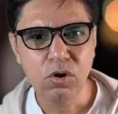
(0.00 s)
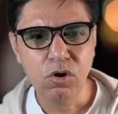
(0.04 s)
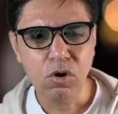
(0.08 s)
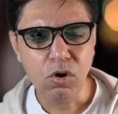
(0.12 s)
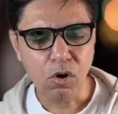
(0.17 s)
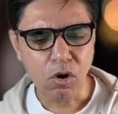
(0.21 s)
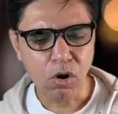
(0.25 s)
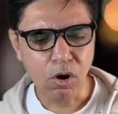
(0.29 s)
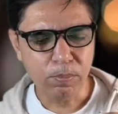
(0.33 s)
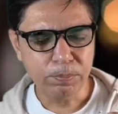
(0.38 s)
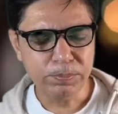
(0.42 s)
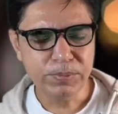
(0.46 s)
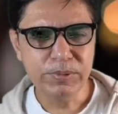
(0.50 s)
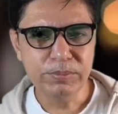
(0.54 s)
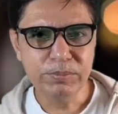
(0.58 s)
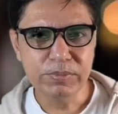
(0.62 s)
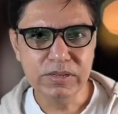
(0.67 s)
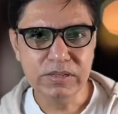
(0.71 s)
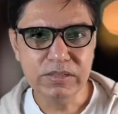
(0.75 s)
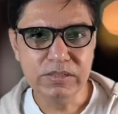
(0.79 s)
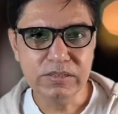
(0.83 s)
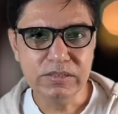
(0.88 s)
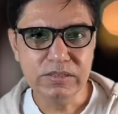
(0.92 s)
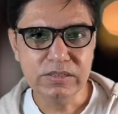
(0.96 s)

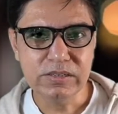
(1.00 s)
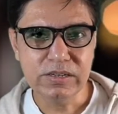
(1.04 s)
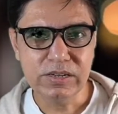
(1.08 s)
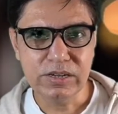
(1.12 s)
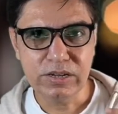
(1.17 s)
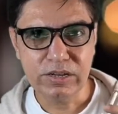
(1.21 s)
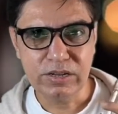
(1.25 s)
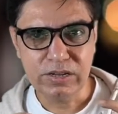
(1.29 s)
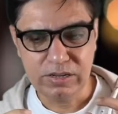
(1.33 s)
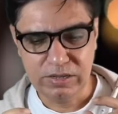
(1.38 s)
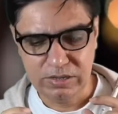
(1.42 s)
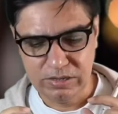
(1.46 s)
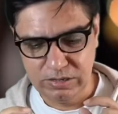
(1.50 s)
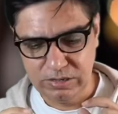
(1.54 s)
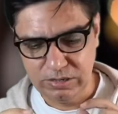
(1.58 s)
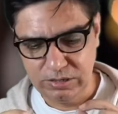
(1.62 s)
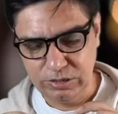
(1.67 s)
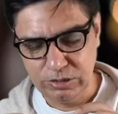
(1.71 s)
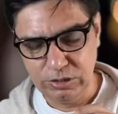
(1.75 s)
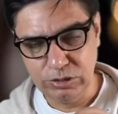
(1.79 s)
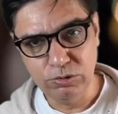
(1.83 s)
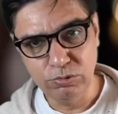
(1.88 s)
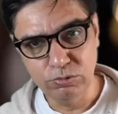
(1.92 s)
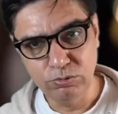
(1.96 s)
Optimal
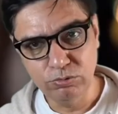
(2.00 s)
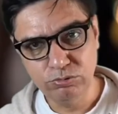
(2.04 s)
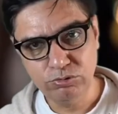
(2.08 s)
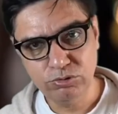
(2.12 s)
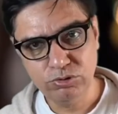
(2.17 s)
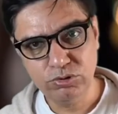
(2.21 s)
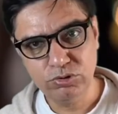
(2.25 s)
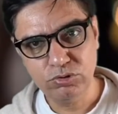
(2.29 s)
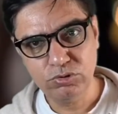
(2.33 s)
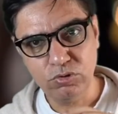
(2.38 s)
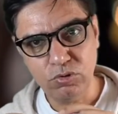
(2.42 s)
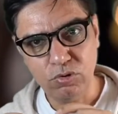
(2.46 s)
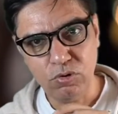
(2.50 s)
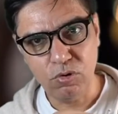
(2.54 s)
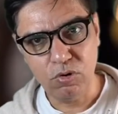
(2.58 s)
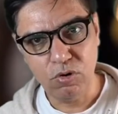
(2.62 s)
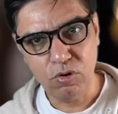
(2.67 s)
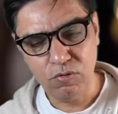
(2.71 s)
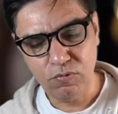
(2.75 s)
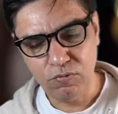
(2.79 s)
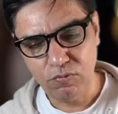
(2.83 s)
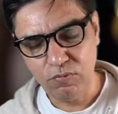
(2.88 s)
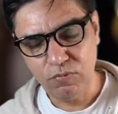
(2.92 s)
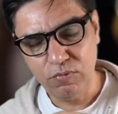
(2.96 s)
use
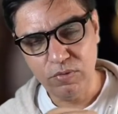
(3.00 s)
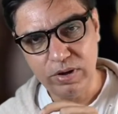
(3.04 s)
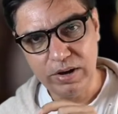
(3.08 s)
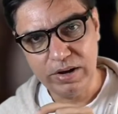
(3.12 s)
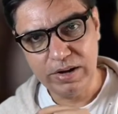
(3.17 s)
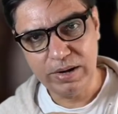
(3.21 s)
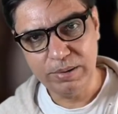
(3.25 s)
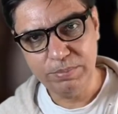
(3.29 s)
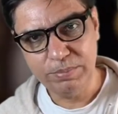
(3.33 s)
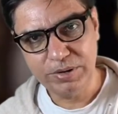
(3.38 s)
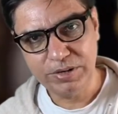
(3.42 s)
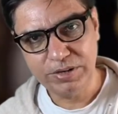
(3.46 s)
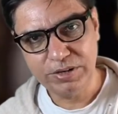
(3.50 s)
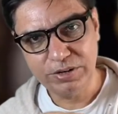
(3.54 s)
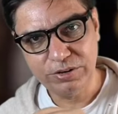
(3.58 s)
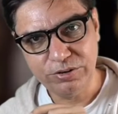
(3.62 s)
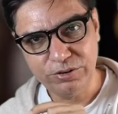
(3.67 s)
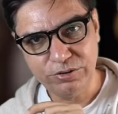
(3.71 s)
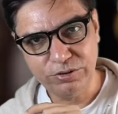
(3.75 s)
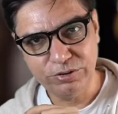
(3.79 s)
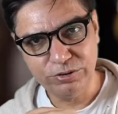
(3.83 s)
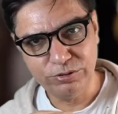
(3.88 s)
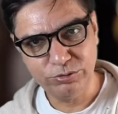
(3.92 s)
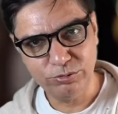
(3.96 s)
of limited
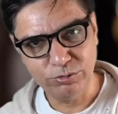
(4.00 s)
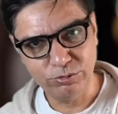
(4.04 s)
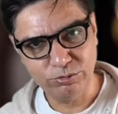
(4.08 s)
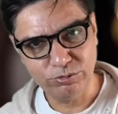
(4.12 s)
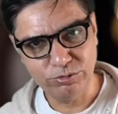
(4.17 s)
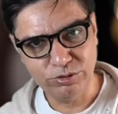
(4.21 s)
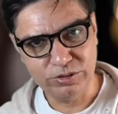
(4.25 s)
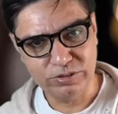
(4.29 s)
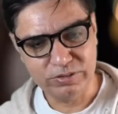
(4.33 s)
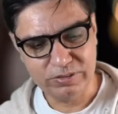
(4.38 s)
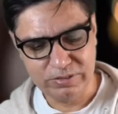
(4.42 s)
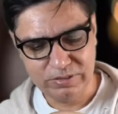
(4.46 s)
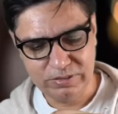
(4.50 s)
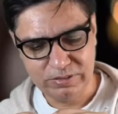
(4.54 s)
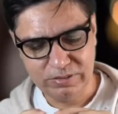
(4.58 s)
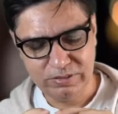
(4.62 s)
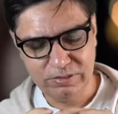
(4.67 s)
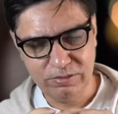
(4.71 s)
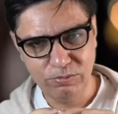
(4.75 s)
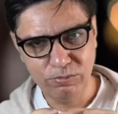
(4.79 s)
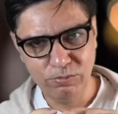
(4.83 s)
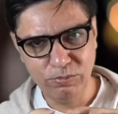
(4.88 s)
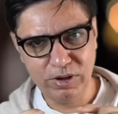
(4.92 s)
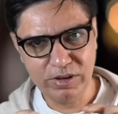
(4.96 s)
resources.
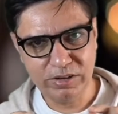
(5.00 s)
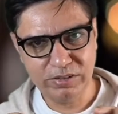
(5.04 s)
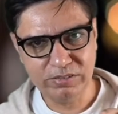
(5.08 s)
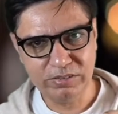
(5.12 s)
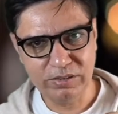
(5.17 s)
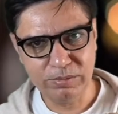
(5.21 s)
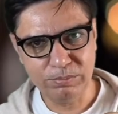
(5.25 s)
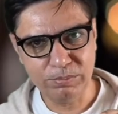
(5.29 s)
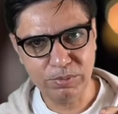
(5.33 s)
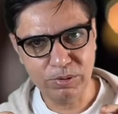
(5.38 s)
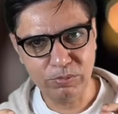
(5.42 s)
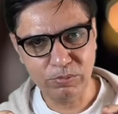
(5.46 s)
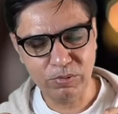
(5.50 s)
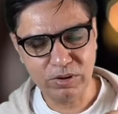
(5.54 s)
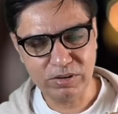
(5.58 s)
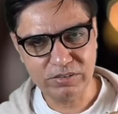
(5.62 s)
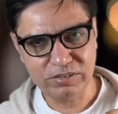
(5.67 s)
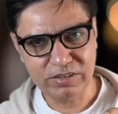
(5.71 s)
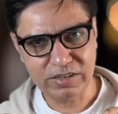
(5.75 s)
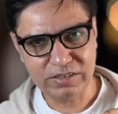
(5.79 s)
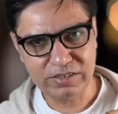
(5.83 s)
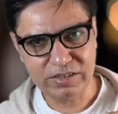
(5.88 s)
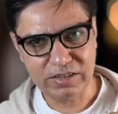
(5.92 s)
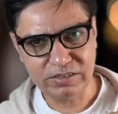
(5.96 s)
Very simple one
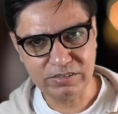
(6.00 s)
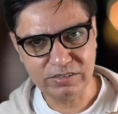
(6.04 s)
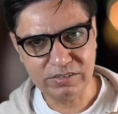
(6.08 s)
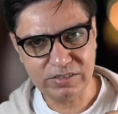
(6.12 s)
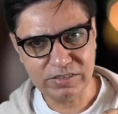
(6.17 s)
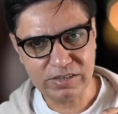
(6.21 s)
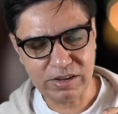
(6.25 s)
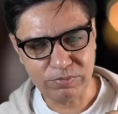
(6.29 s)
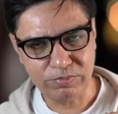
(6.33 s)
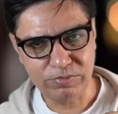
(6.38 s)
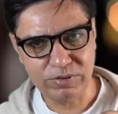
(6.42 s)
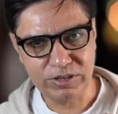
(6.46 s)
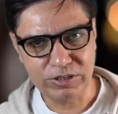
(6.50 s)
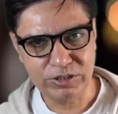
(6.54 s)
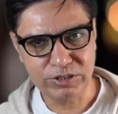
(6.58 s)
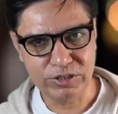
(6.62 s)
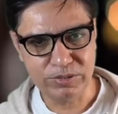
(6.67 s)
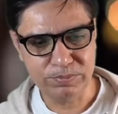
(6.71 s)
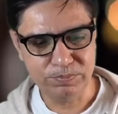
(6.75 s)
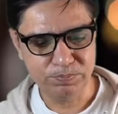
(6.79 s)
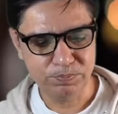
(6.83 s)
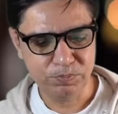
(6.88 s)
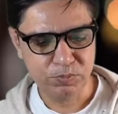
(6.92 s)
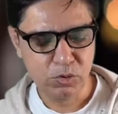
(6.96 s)
sentence definition.
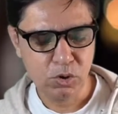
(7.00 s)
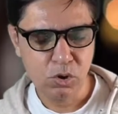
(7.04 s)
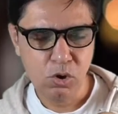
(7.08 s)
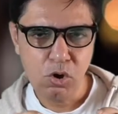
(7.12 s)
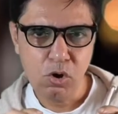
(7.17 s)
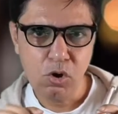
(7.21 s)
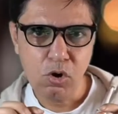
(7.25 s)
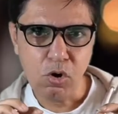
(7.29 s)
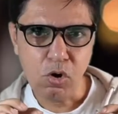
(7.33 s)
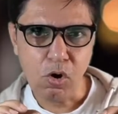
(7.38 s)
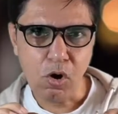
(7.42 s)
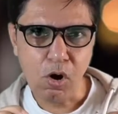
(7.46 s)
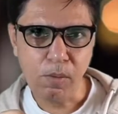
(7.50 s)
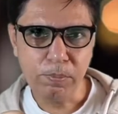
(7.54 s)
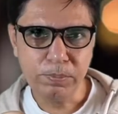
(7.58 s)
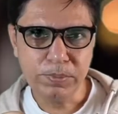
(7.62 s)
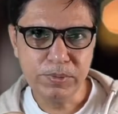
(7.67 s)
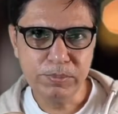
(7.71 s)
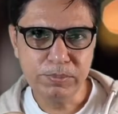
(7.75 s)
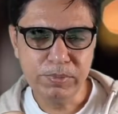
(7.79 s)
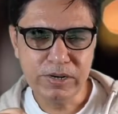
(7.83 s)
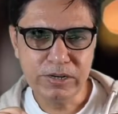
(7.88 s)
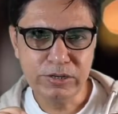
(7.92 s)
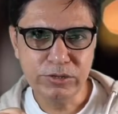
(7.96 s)

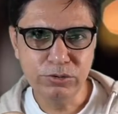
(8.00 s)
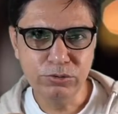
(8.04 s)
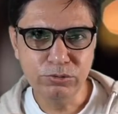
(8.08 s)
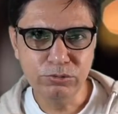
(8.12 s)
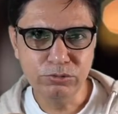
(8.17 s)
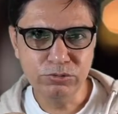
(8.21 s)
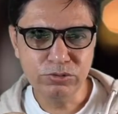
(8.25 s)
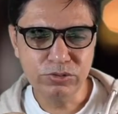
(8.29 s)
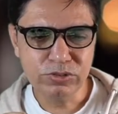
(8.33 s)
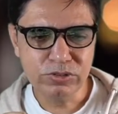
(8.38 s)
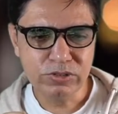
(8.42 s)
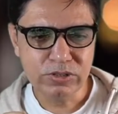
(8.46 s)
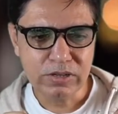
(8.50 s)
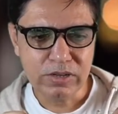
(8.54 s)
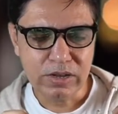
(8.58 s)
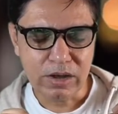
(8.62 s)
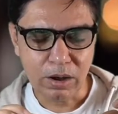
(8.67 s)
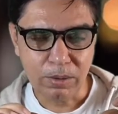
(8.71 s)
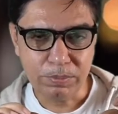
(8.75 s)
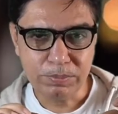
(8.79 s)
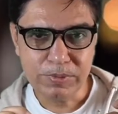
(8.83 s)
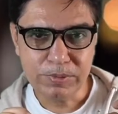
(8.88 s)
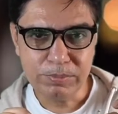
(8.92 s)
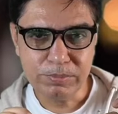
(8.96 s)

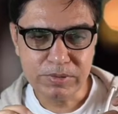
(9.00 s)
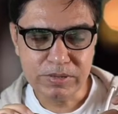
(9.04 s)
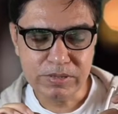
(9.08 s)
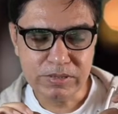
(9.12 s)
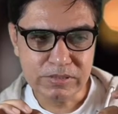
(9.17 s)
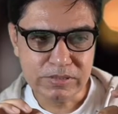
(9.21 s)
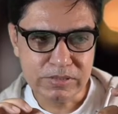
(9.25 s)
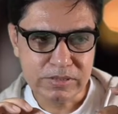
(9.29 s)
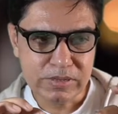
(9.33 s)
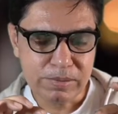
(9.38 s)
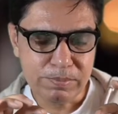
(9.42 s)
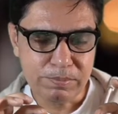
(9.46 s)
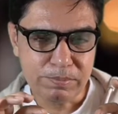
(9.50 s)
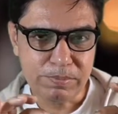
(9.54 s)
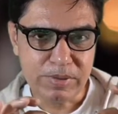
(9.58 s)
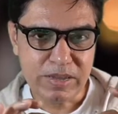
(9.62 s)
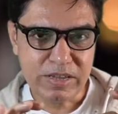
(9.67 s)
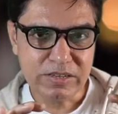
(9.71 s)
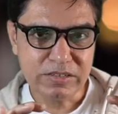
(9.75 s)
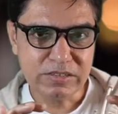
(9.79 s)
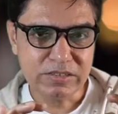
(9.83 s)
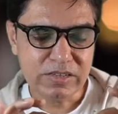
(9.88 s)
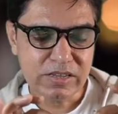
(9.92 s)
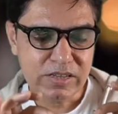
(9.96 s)
Optimal
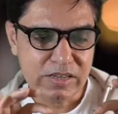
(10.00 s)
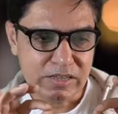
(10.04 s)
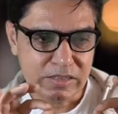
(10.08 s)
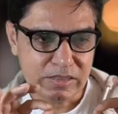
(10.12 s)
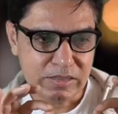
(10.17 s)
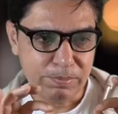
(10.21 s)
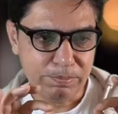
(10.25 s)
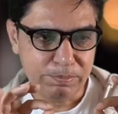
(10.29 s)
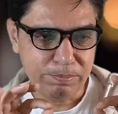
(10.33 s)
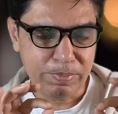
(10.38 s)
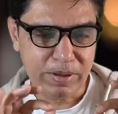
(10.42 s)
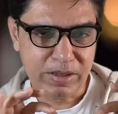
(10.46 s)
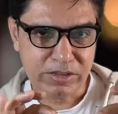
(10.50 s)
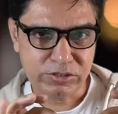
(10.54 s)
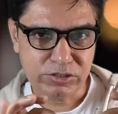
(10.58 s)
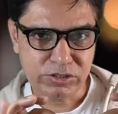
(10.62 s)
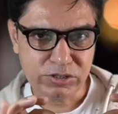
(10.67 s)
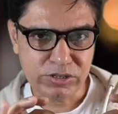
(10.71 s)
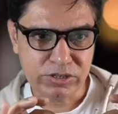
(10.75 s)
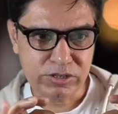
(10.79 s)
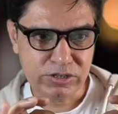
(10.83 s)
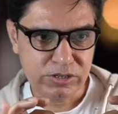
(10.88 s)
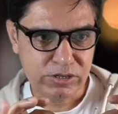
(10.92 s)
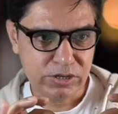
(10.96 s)
means the
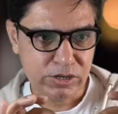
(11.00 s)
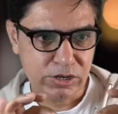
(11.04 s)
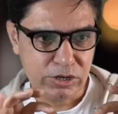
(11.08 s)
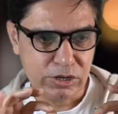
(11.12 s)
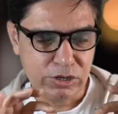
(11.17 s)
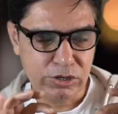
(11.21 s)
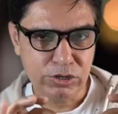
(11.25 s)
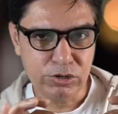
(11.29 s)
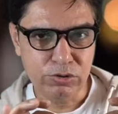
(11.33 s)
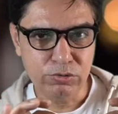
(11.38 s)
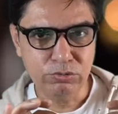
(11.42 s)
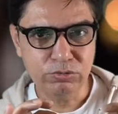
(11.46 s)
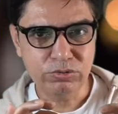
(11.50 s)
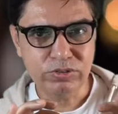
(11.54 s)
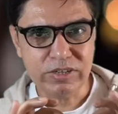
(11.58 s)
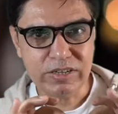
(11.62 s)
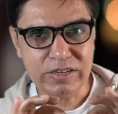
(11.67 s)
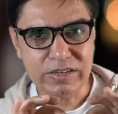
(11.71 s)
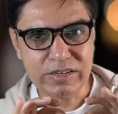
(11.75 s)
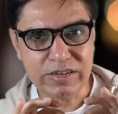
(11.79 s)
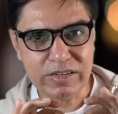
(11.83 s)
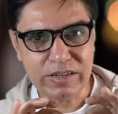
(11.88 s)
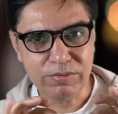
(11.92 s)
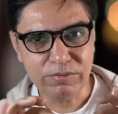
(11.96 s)
best use
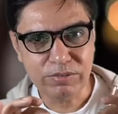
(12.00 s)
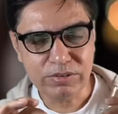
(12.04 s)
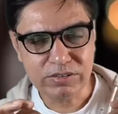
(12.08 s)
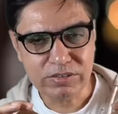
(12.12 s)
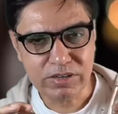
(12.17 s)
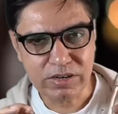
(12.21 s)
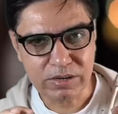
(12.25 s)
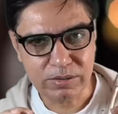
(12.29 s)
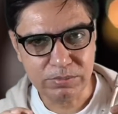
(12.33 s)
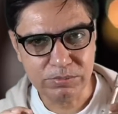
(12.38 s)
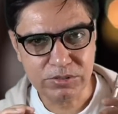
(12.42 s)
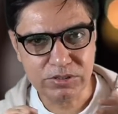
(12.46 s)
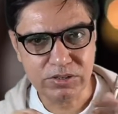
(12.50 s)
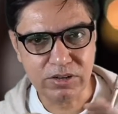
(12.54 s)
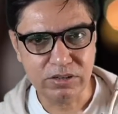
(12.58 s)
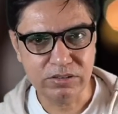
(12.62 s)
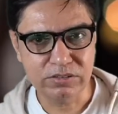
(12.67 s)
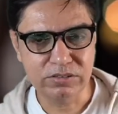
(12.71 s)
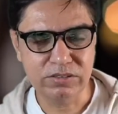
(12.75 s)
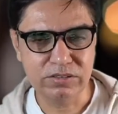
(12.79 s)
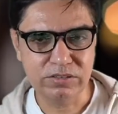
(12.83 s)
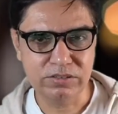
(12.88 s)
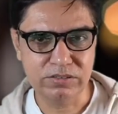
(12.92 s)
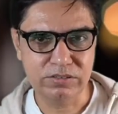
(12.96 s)
in given
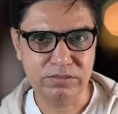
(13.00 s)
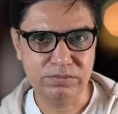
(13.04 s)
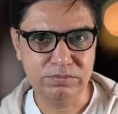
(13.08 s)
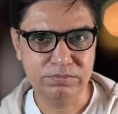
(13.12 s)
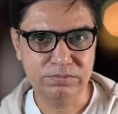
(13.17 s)
circumstances.